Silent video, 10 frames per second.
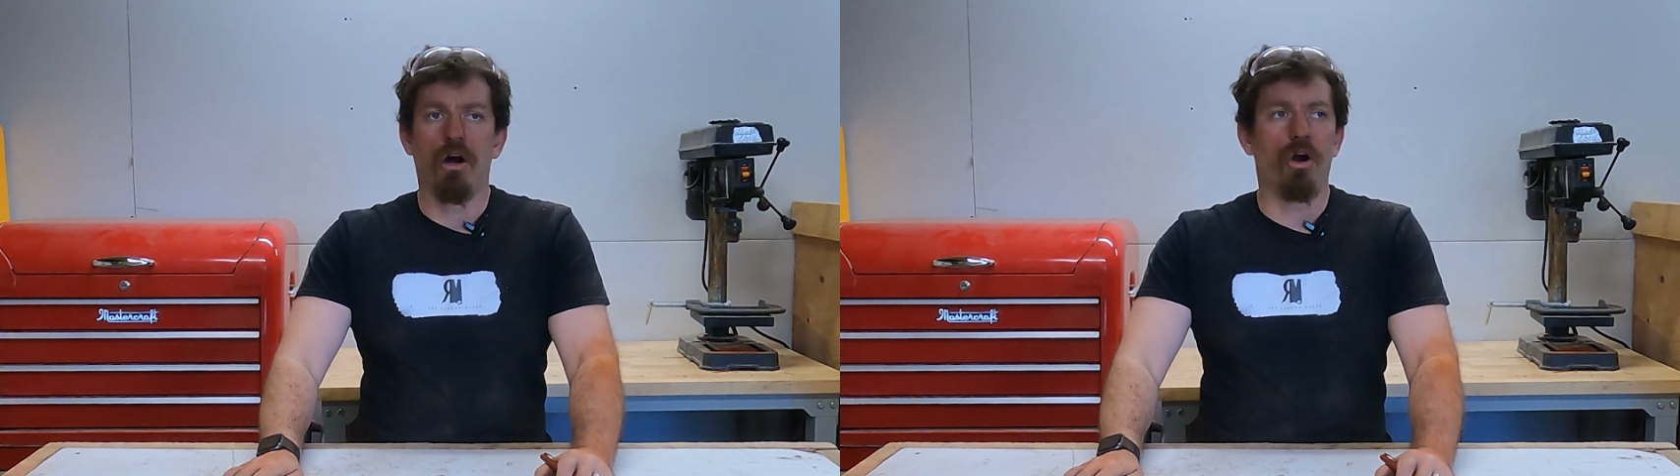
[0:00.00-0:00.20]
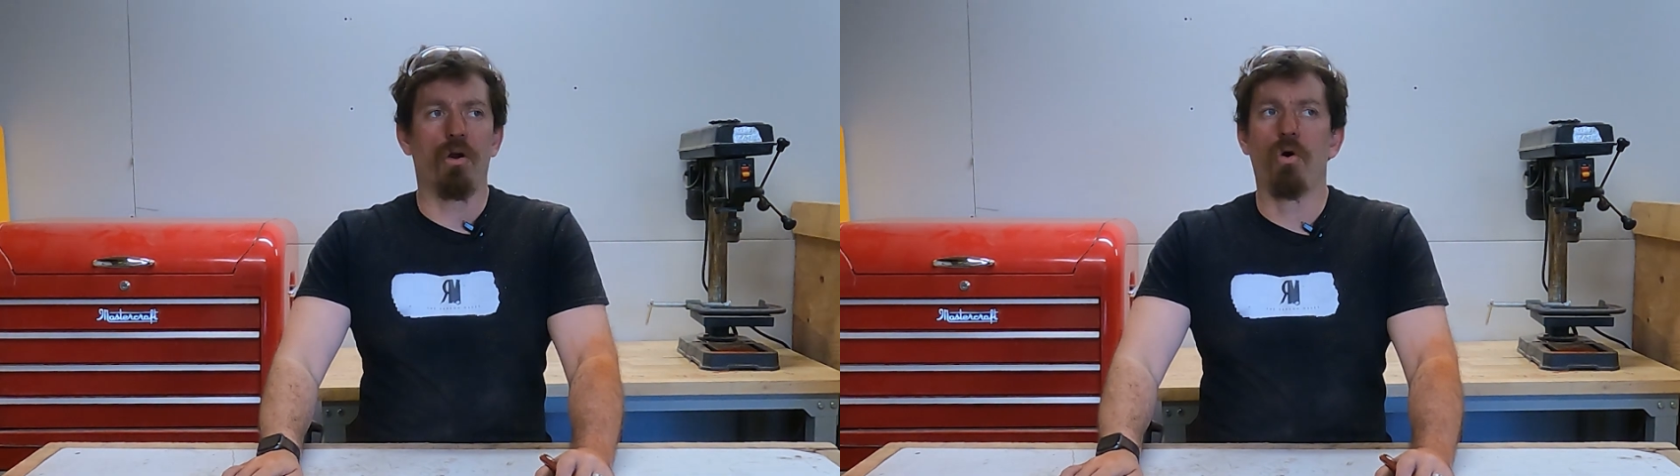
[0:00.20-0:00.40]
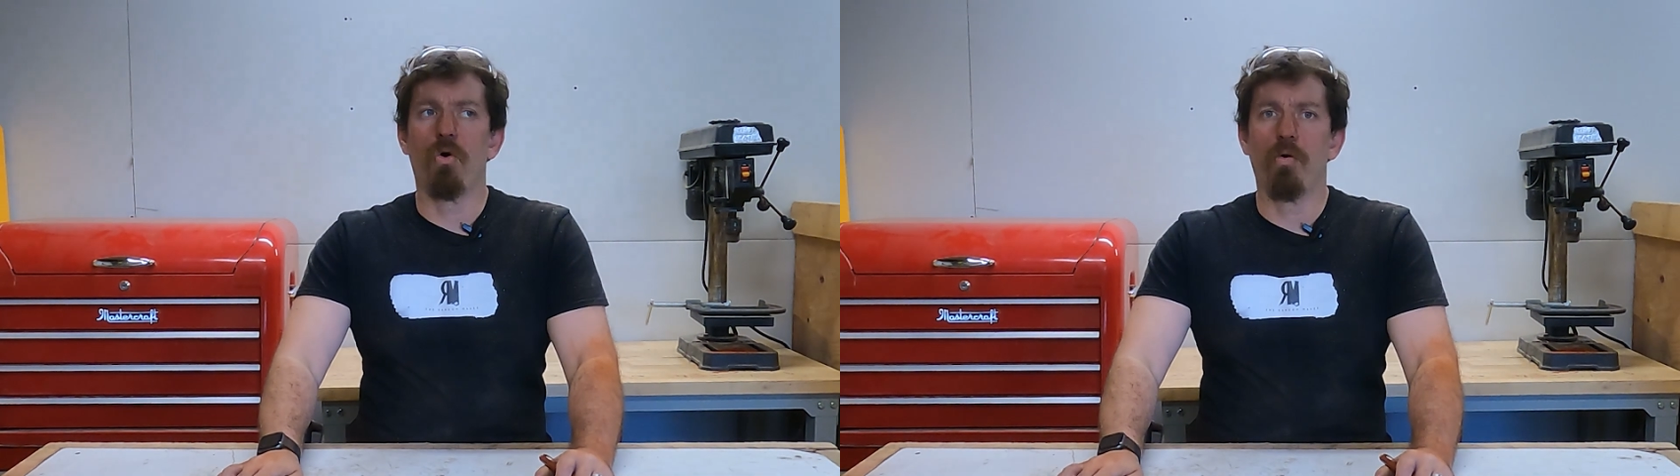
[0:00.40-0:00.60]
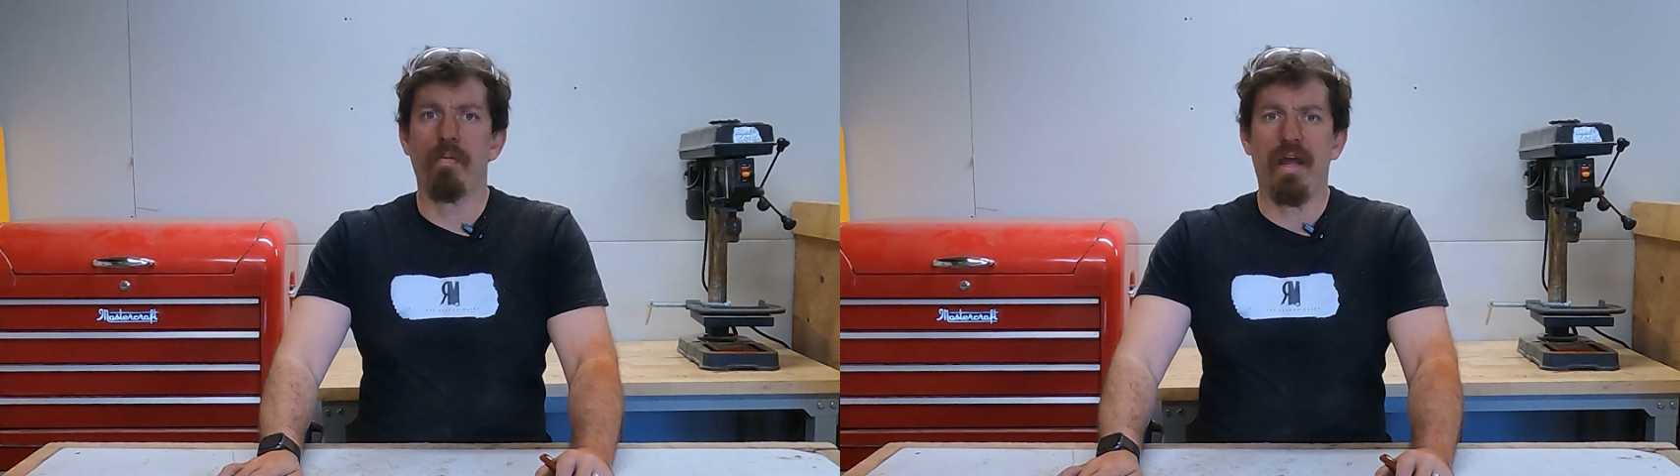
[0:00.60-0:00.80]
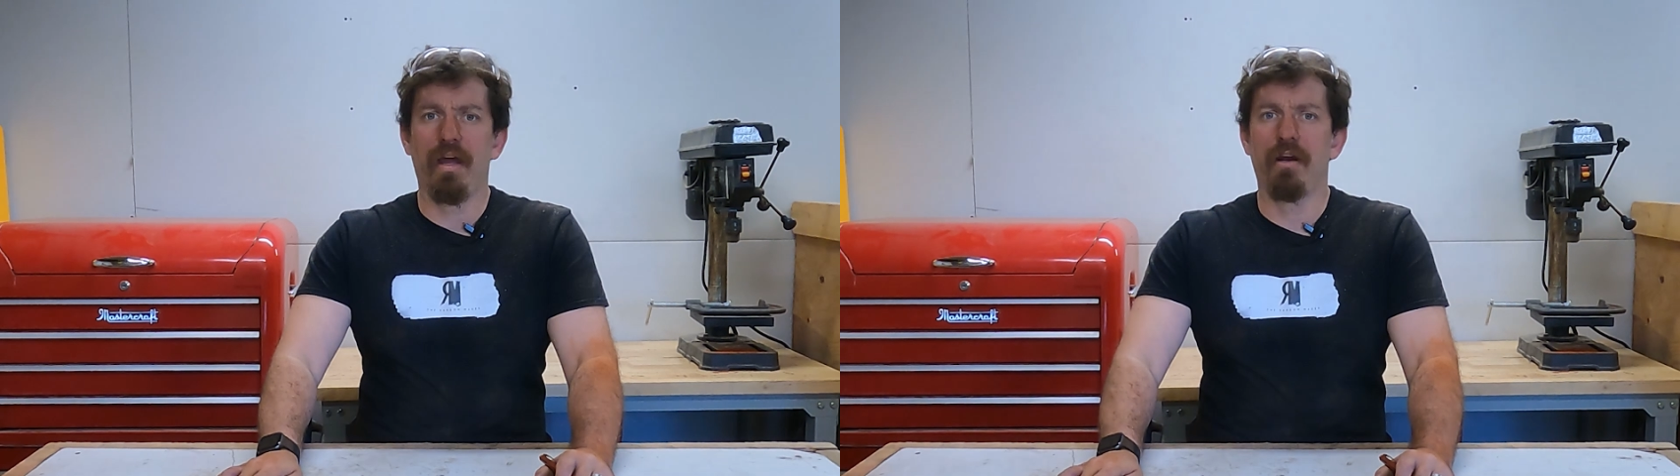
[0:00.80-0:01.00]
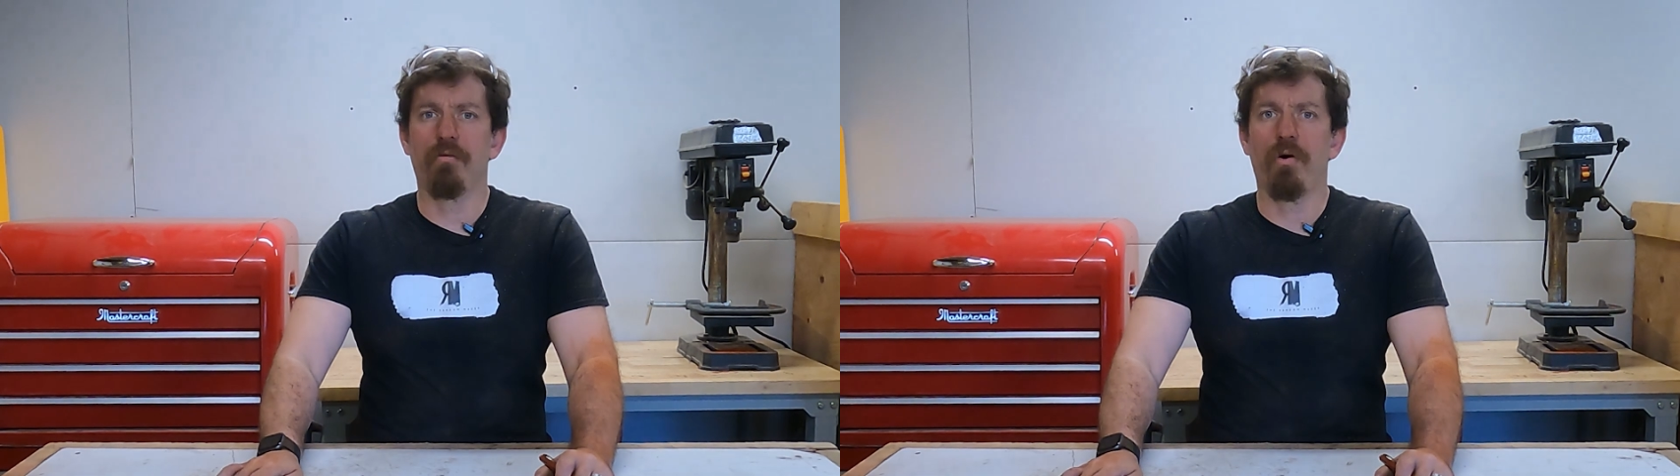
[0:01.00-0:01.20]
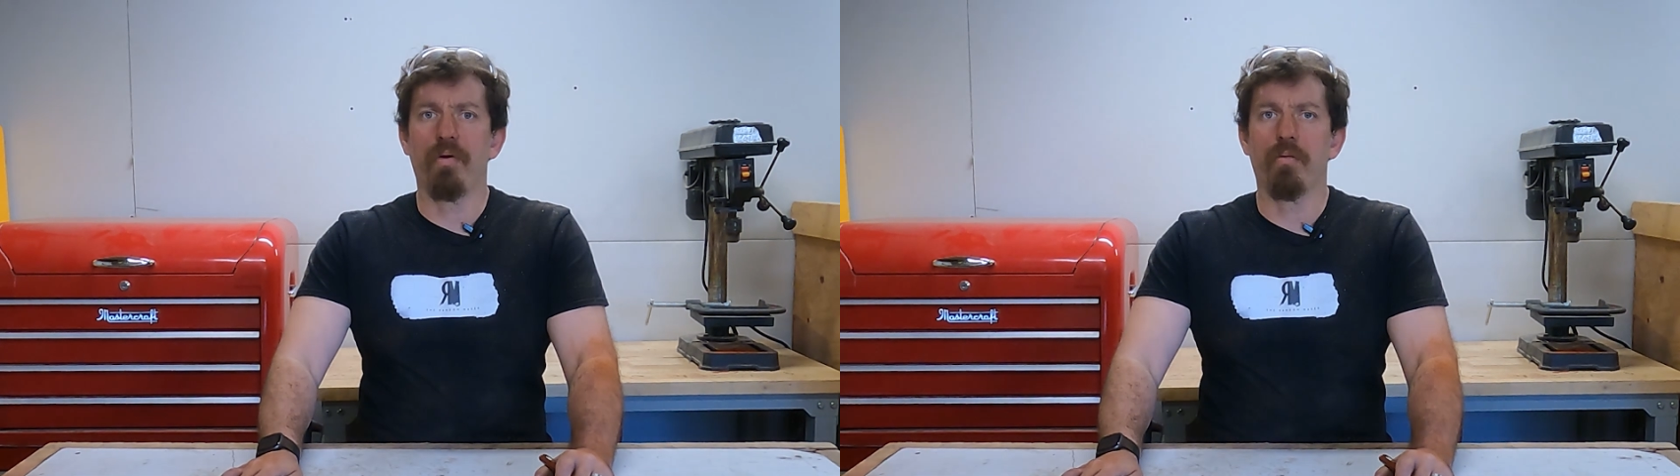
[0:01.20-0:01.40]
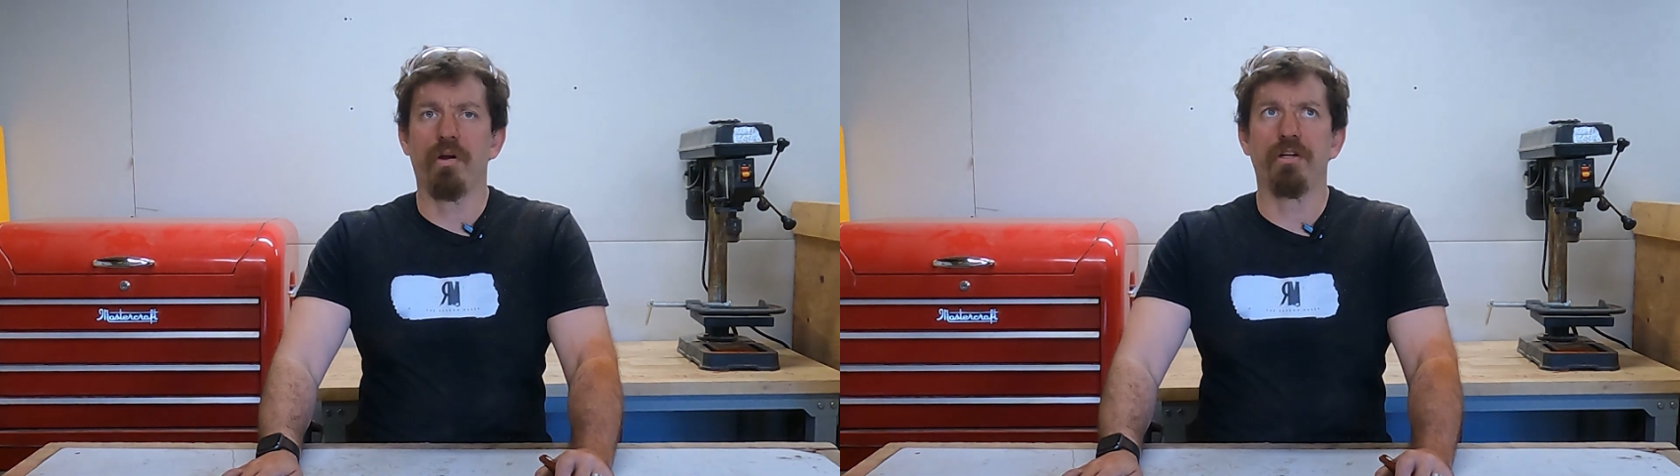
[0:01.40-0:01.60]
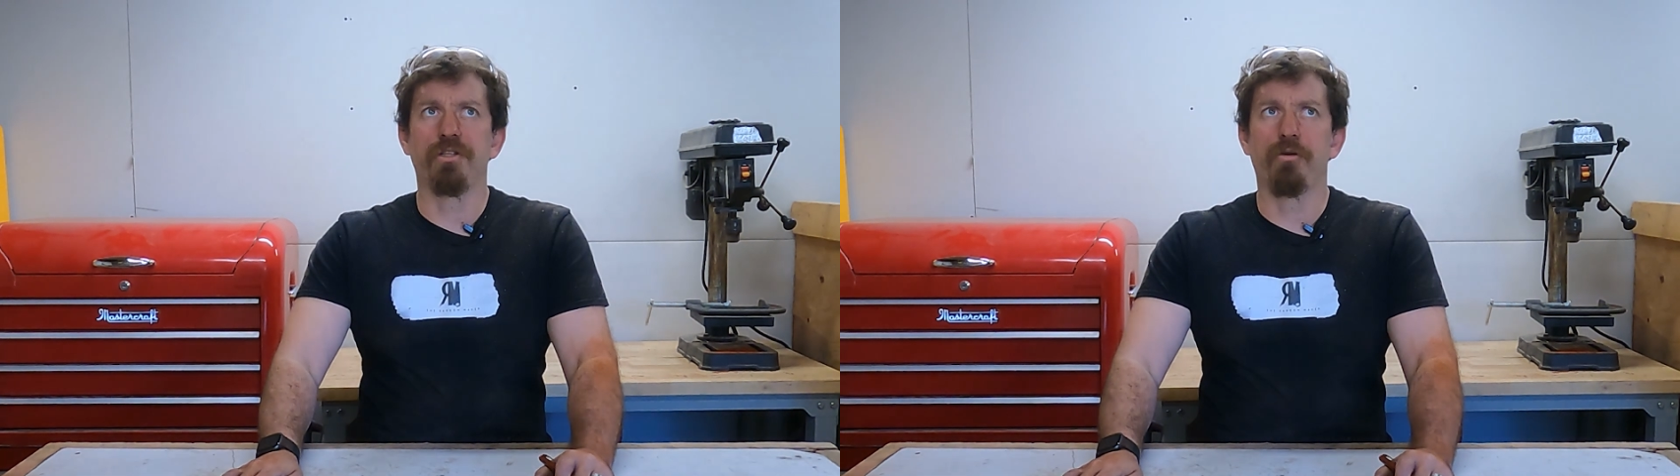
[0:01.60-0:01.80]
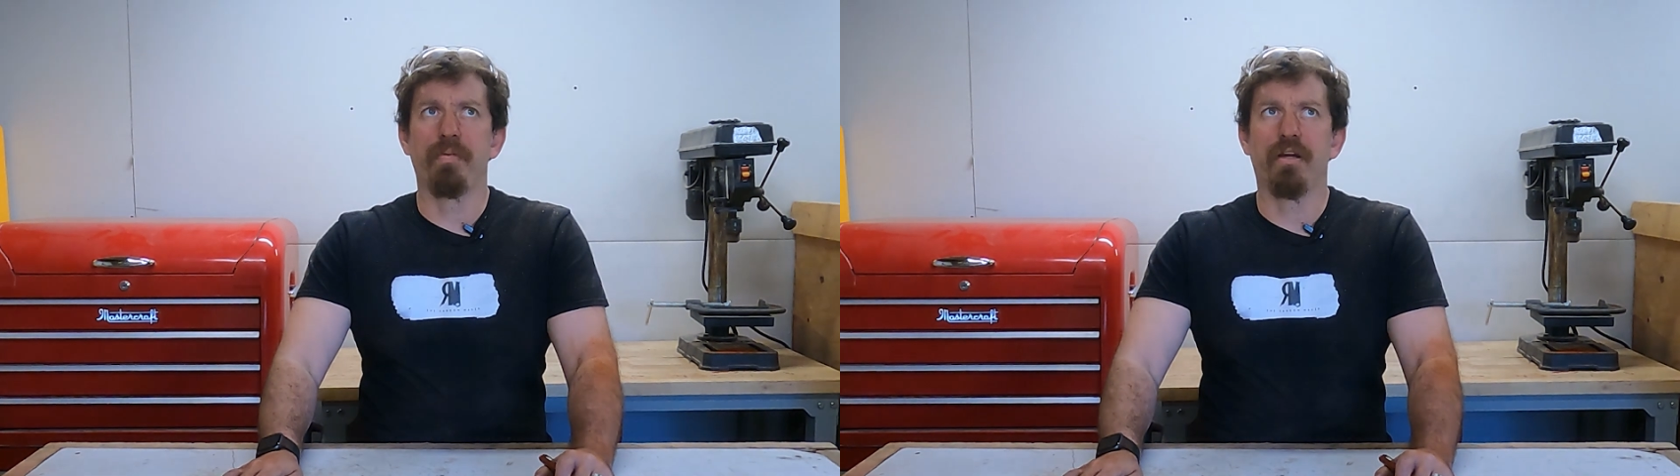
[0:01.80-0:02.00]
our home and what we want to do,